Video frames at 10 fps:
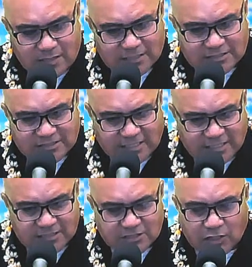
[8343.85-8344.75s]
A
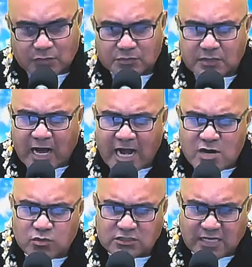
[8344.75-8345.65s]
second ago, I
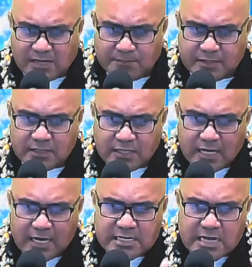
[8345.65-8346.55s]
was happy,
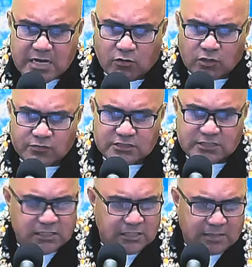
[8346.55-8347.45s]
and now all of a
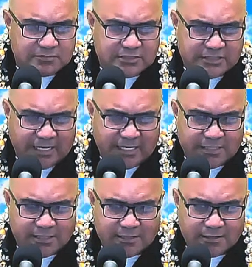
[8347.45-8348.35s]
sudden I'm sad.